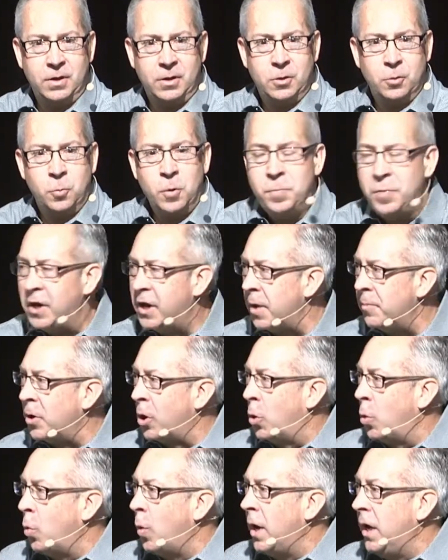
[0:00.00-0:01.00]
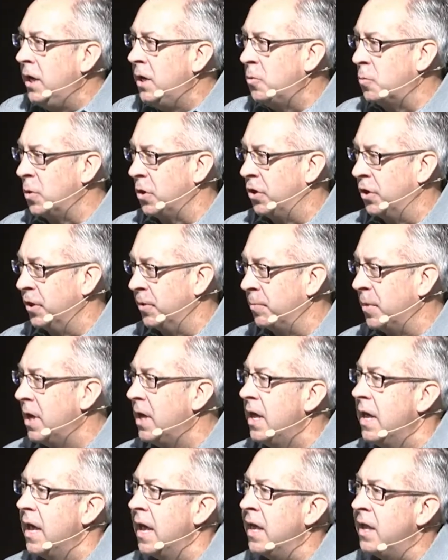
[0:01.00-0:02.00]
We become acquainted with him.
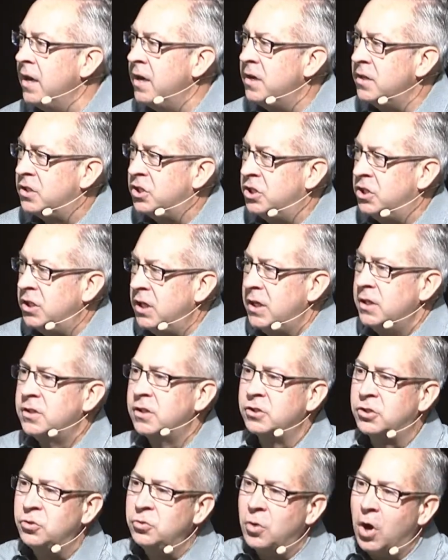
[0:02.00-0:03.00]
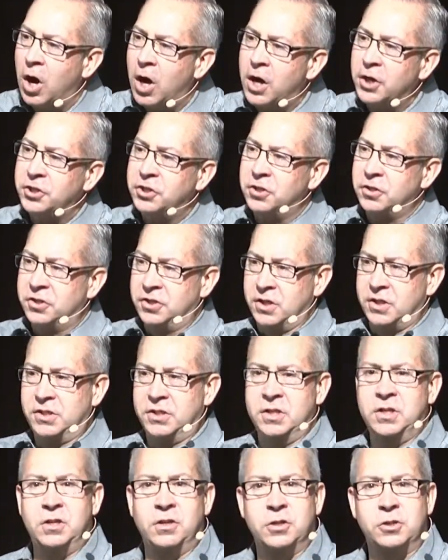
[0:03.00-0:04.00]
And it is Jesus who ushers us
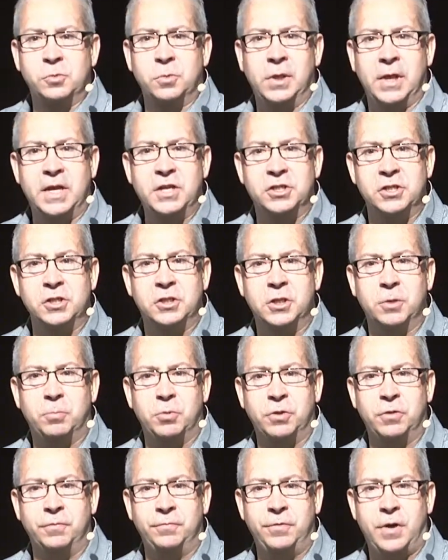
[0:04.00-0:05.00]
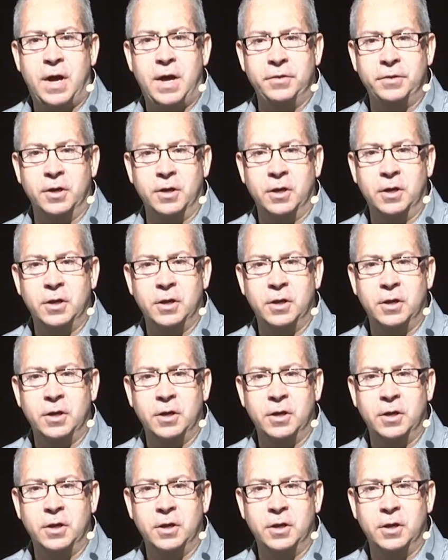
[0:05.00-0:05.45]
into this relationship with the Father.